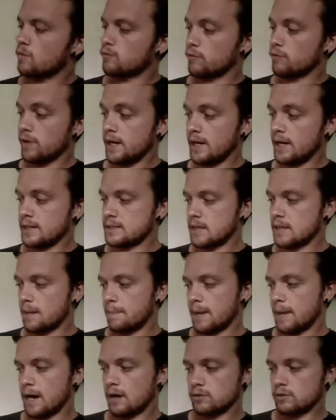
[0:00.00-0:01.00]
Read
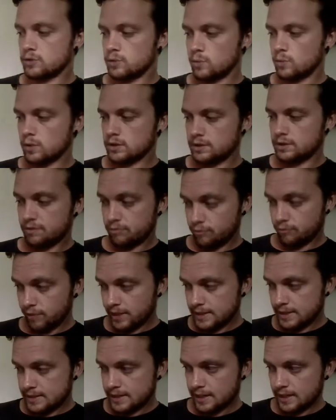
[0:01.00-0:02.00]
about what
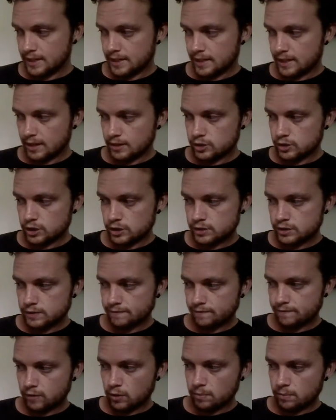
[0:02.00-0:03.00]
3 teenagers
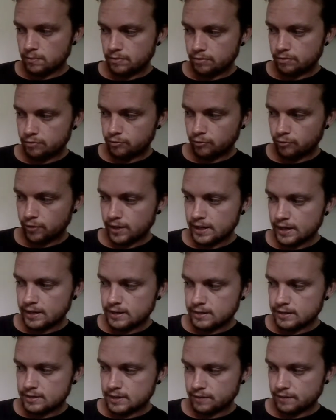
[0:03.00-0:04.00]
from
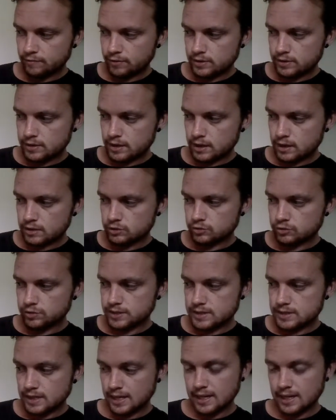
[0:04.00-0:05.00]
3 different
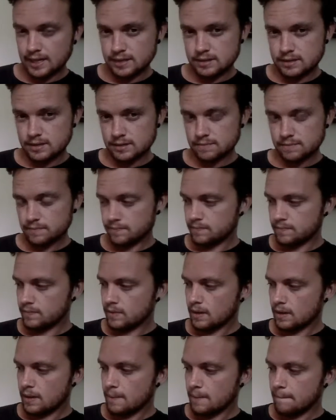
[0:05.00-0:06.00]
countries eat.
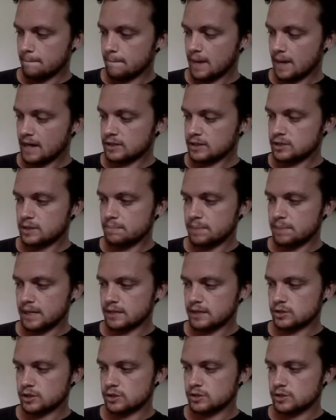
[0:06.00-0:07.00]
Match the
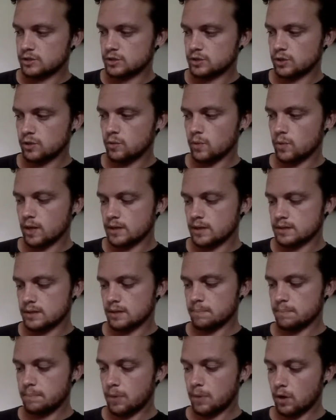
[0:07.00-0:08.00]
pictures to the words
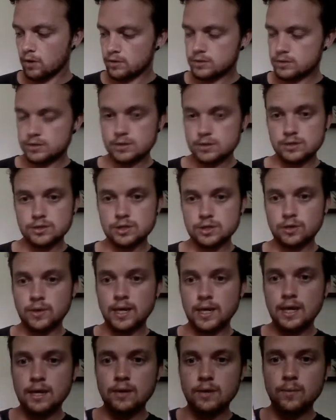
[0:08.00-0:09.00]
in the box. So
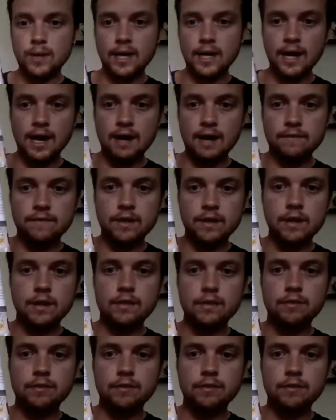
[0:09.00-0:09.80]
here we have